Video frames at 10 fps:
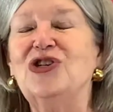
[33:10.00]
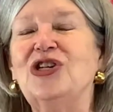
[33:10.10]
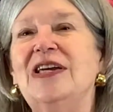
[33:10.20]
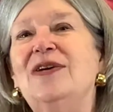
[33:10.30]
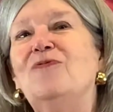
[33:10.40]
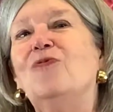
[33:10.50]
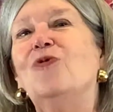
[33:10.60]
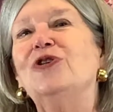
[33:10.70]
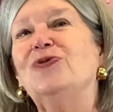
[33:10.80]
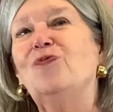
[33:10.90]
she
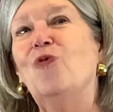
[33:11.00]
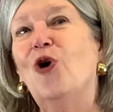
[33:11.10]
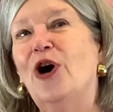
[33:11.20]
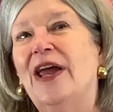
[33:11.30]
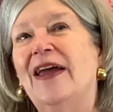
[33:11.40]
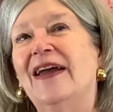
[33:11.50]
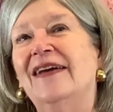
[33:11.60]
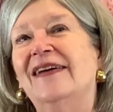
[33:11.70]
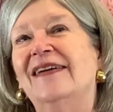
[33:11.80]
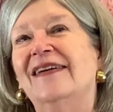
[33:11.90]
was
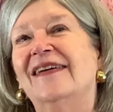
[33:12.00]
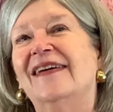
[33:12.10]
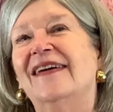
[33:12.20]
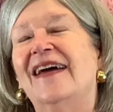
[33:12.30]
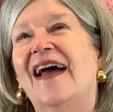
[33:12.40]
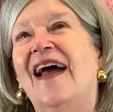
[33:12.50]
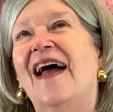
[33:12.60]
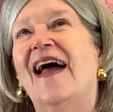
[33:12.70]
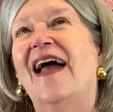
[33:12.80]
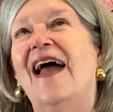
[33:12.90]
working
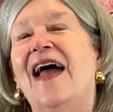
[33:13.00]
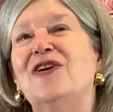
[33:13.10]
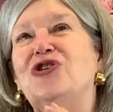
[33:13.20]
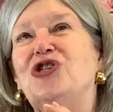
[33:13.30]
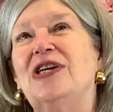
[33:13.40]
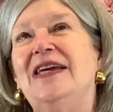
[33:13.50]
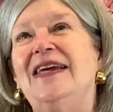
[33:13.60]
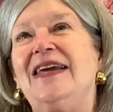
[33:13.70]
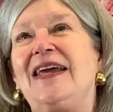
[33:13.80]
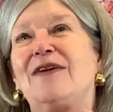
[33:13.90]
as
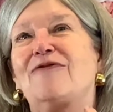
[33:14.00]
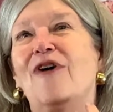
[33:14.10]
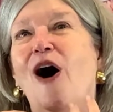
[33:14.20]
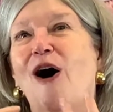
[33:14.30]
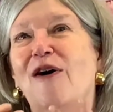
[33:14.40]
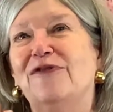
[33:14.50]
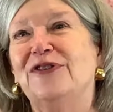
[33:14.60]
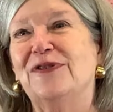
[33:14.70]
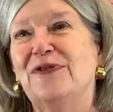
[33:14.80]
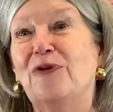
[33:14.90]
she
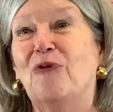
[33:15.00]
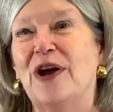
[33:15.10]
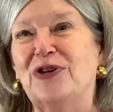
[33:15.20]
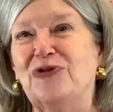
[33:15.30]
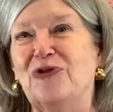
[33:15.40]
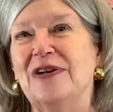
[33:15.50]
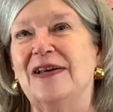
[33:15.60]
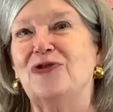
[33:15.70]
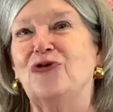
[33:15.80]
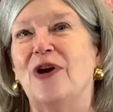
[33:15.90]
evolved the restaurant
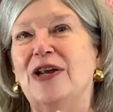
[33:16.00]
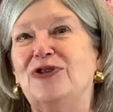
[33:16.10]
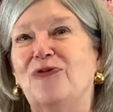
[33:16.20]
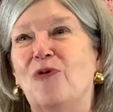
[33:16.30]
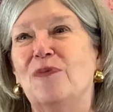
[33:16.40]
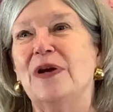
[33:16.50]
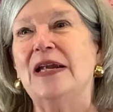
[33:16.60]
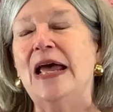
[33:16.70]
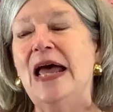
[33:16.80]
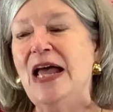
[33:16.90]
and transformed it.
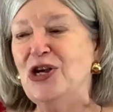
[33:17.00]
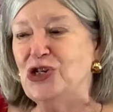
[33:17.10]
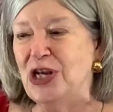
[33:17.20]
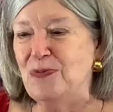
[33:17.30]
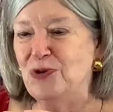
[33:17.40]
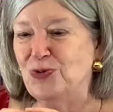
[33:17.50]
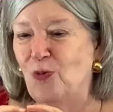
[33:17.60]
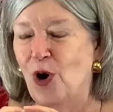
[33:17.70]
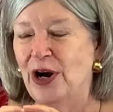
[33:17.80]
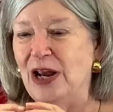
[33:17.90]
She was
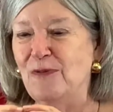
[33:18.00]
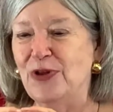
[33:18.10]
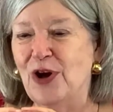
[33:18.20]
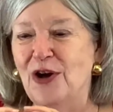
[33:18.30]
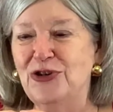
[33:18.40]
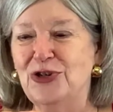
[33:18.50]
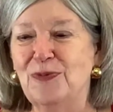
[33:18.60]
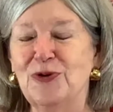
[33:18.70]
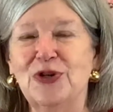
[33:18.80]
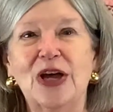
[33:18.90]
working with
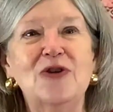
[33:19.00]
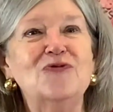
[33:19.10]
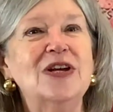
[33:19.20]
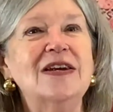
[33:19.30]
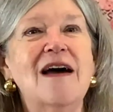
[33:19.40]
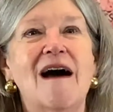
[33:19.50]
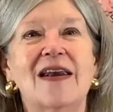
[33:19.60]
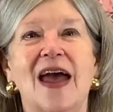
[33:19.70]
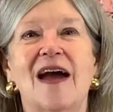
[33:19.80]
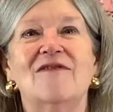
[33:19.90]
customers who did
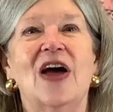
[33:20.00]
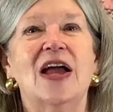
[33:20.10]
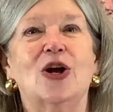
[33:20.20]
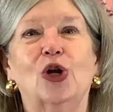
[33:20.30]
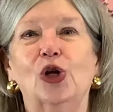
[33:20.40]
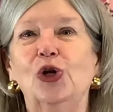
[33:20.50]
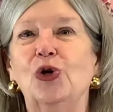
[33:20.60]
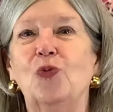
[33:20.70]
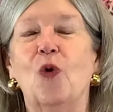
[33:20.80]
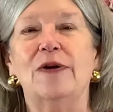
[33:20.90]
not have a
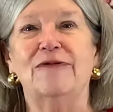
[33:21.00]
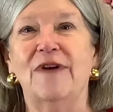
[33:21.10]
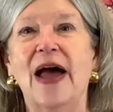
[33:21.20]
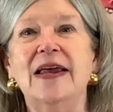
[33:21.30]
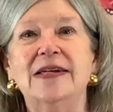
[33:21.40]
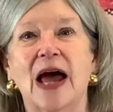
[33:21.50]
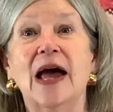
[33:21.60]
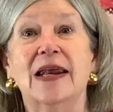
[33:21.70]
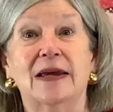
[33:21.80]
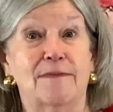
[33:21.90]
clue what fine
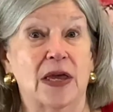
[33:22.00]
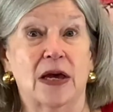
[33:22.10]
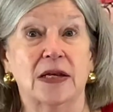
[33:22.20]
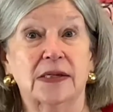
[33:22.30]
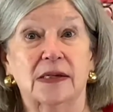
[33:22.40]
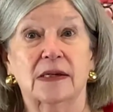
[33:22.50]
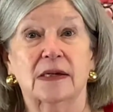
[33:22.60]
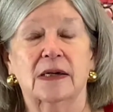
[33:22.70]
dining meant